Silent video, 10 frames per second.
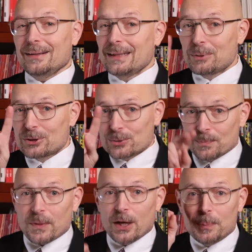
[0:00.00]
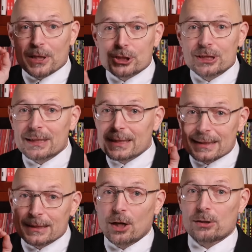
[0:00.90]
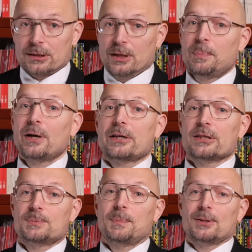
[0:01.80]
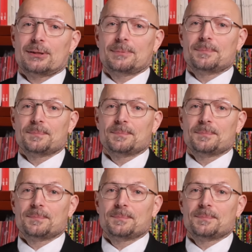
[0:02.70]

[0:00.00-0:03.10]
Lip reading: Number two, a PhD is not a parking spot.